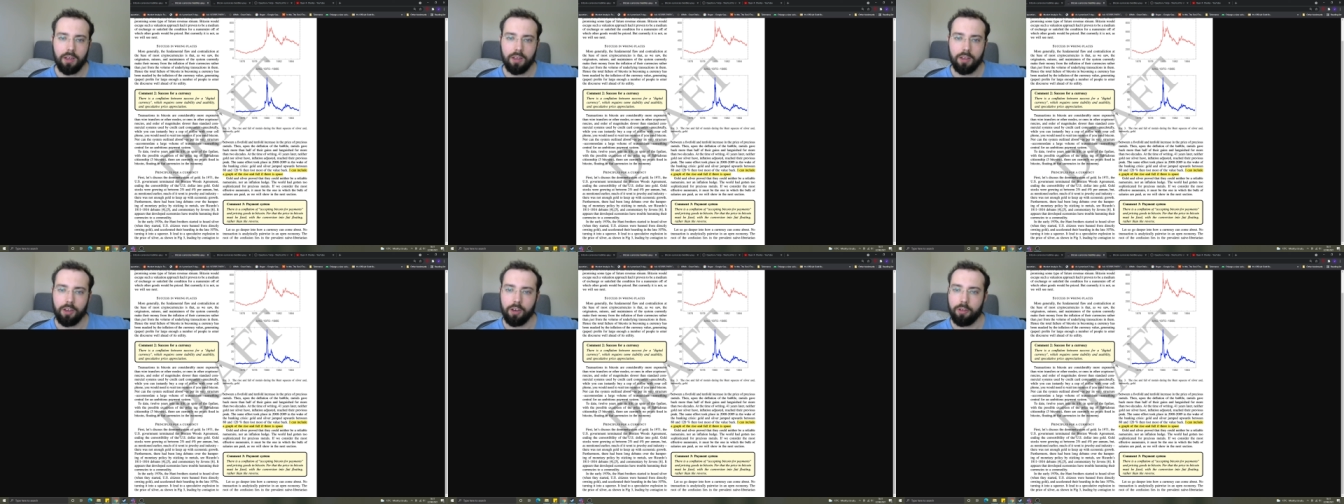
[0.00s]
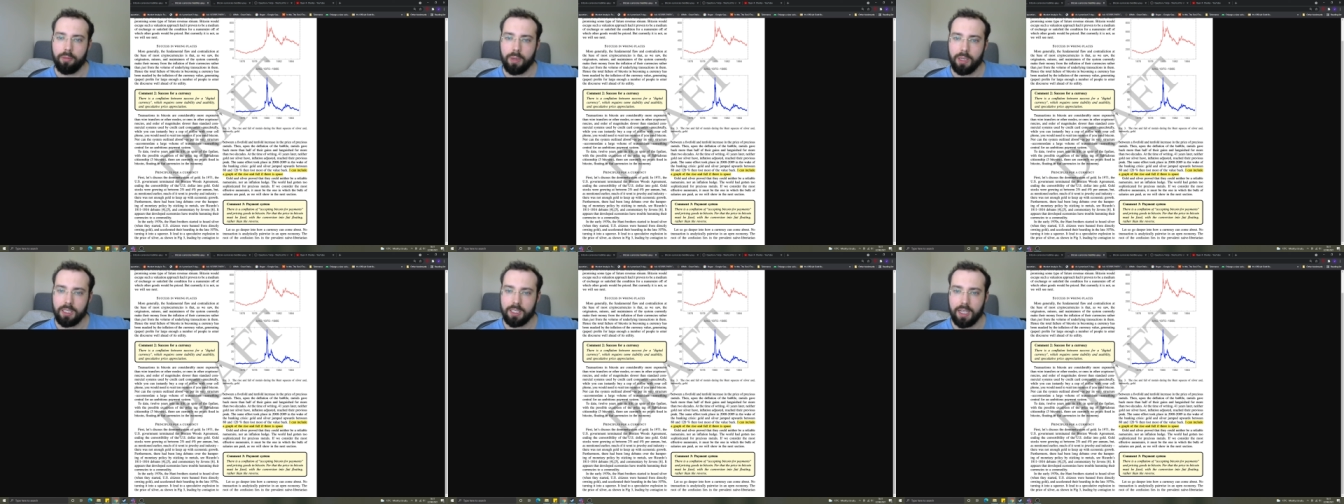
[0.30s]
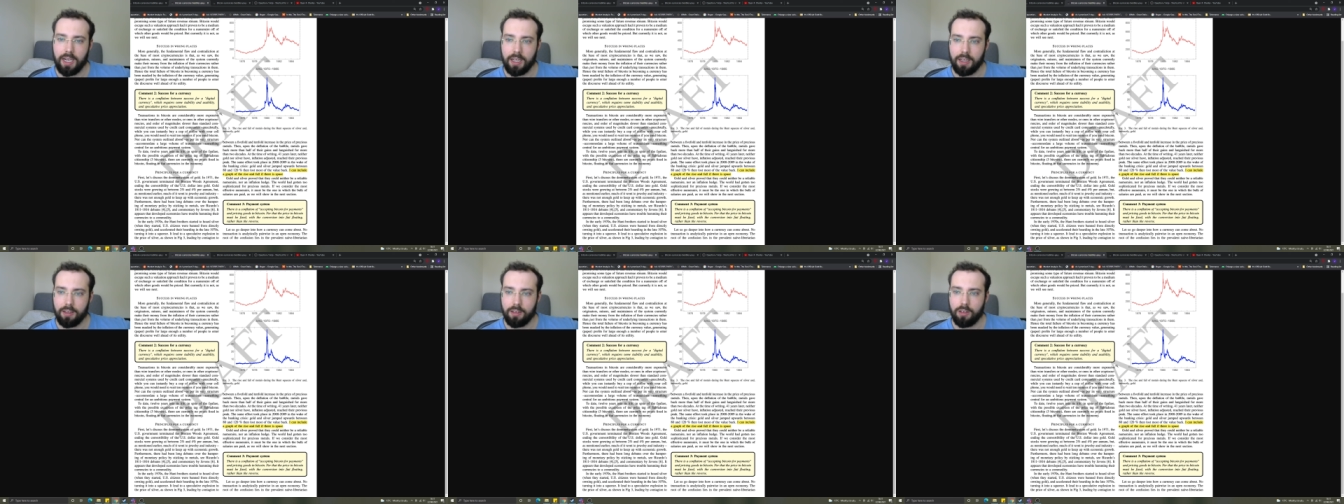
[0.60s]
you know, me
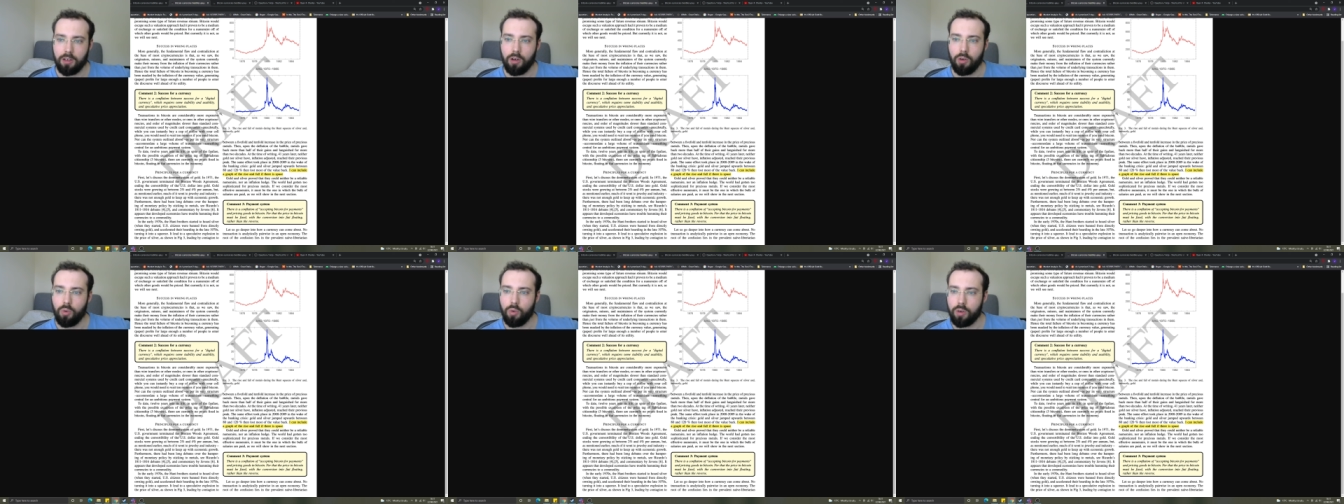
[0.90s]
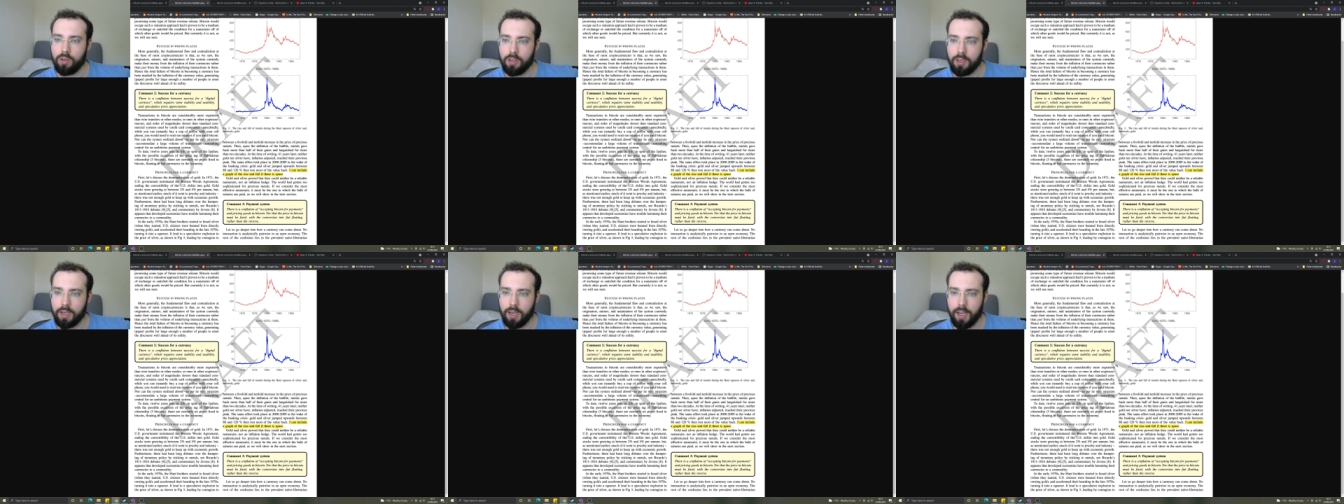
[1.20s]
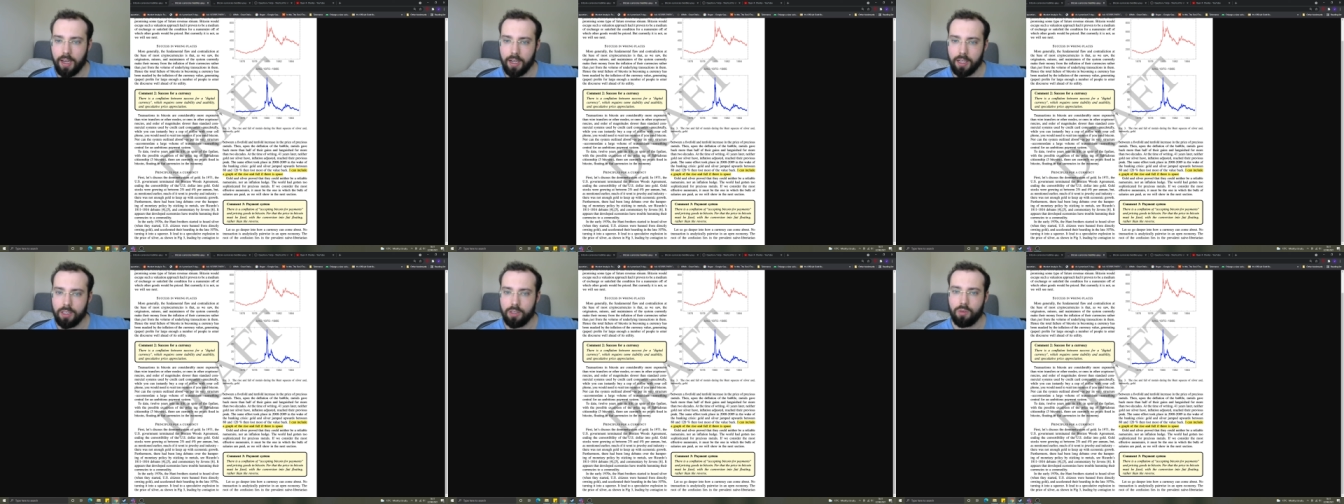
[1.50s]
selling gold and then
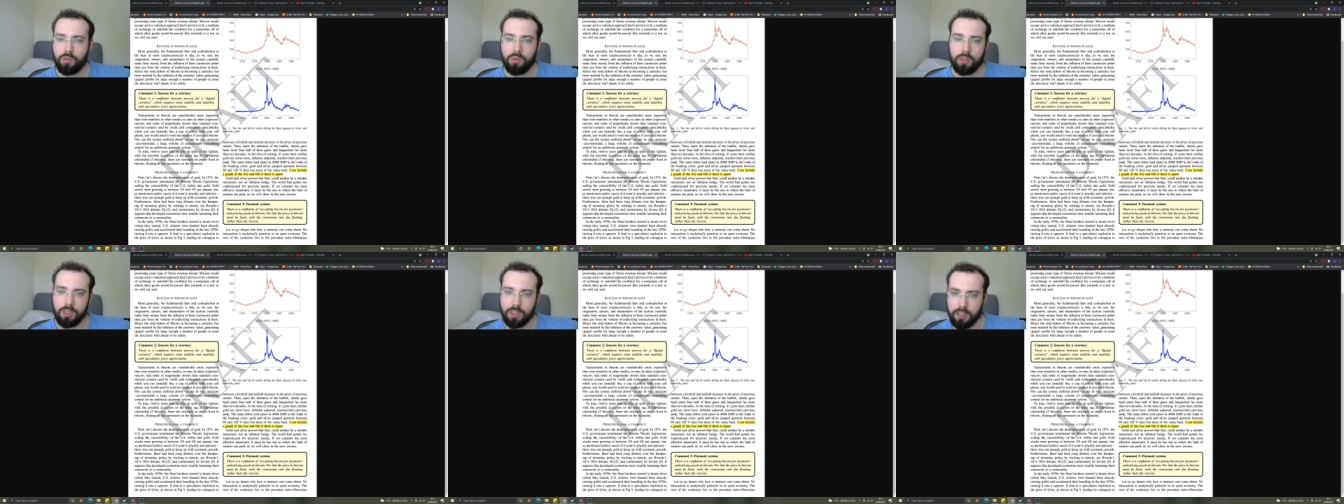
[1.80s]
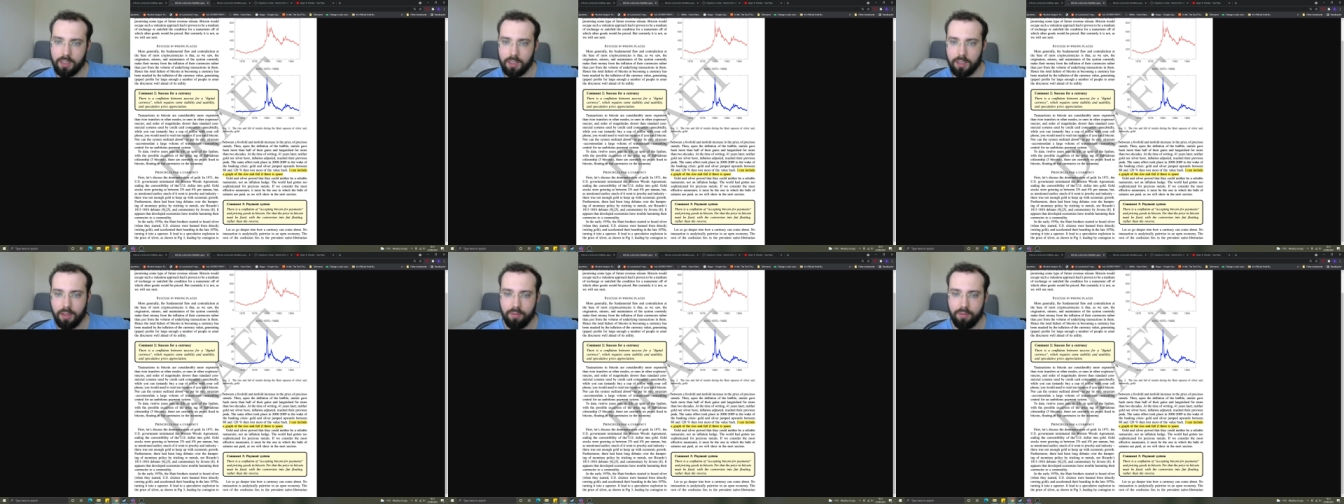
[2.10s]
getting dollars and then